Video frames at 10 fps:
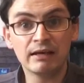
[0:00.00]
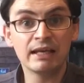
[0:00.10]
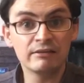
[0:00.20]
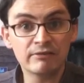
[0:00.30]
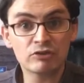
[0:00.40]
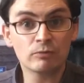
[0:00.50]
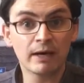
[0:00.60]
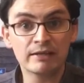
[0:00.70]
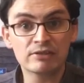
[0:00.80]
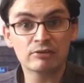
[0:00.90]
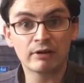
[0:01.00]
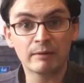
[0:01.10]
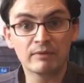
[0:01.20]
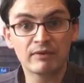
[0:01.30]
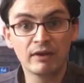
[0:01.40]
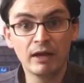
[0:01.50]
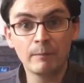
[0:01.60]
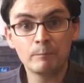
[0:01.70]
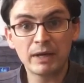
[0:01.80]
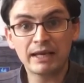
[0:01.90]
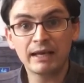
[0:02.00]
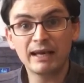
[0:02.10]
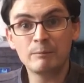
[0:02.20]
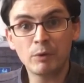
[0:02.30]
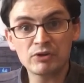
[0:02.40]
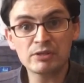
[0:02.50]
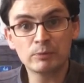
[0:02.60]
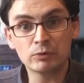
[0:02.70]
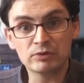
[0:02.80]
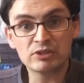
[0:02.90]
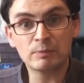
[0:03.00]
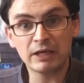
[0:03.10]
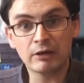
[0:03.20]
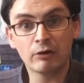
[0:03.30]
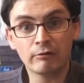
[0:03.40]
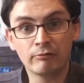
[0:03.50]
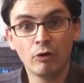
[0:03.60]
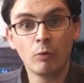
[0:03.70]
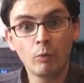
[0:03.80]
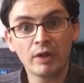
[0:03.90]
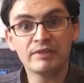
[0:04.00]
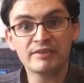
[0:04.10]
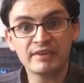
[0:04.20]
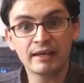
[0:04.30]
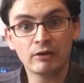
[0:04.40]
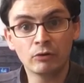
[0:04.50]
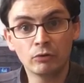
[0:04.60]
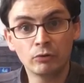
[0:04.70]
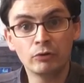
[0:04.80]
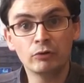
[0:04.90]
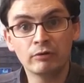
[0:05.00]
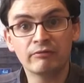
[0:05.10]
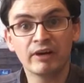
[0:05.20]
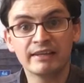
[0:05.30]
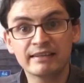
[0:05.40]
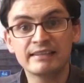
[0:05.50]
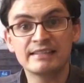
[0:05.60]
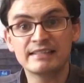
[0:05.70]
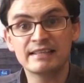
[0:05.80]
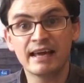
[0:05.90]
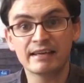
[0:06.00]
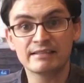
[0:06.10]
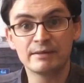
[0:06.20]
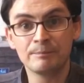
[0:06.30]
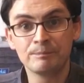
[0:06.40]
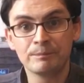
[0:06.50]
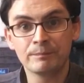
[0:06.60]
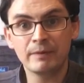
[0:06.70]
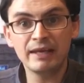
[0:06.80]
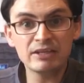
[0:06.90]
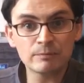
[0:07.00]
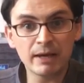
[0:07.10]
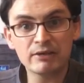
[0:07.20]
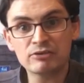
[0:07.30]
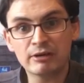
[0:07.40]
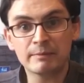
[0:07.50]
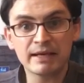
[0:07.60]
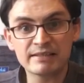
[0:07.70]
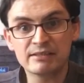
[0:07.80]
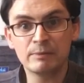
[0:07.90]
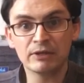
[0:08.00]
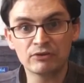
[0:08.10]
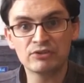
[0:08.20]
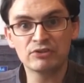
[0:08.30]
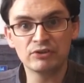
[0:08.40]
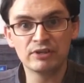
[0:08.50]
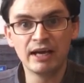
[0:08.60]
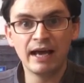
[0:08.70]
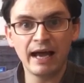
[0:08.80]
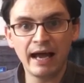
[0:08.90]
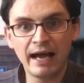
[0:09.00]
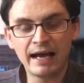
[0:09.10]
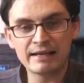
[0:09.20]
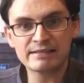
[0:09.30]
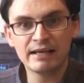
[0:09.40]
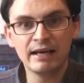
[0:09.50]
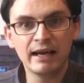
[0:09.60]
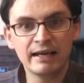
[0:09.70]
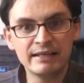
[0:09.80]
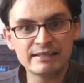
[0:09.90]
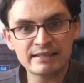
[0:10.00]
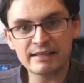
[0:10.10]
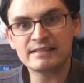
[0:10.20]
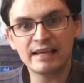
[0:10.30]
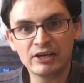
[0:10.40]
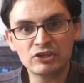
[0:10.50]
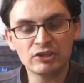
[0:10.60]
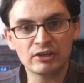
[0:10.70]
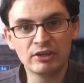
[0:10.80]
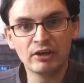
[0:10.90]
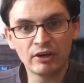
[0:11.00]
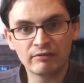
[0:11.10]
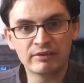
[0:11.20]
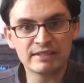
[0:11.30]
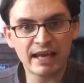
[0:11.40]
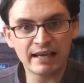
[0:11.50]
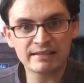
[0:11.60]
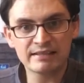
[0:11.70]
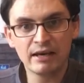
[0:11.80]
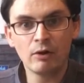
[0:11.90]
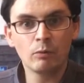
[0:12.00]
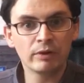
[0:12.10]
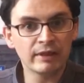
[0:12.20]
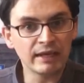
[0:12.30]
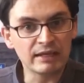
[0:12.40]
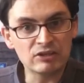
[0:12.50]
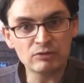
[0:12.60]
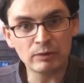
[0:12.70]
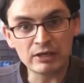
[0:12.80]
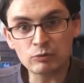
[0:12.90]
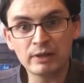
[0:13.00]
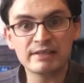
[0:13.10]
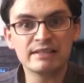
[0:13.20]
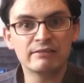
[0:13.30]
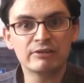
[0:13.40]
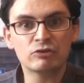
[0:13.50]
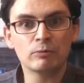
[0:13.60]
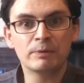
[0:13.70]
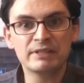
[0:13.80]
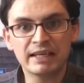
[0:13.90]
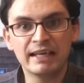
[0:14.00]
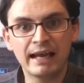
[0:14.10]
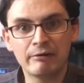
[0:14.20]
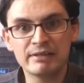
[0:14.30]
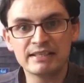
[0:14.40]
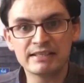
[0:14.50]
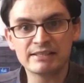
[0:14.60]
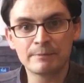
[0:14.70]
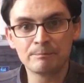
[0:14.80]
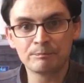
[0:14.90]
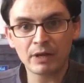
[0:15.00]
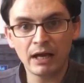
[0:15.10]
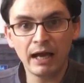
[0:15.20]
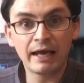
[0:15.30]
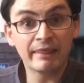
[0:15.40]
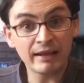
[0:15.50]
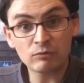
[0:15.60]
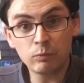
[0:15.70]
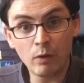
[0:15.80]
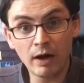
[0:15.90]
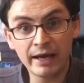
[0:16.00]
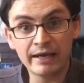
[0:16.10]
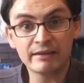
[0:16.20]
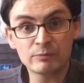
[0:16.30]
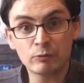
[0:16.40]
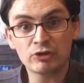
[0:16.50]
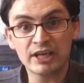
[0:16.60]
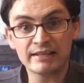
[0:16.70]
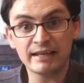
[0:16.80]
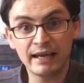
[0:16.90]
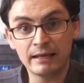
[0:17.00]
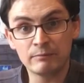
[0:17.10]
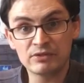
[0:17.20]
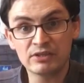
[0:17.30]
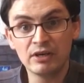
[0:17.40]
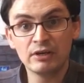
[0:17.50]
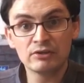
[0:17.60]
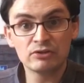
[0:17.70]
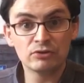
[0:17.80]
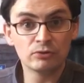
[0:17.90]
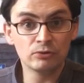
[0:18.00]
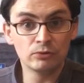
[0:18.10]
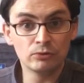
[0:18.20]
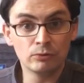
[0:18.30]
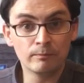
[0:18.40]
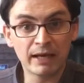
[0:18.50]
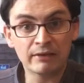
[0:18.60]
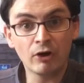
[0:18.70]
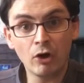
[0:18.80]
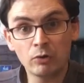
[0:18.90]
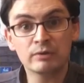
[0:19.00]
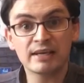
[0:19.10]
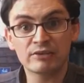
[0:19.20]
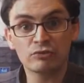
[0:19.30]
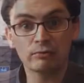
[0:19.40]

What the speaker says: individual manuscripts make it impossible to speak of one single unified Tretiz text. Each manuscript has to be understood as an instantiation of the text, with each with its individual particularities. And that's why this project aims to make the whole textual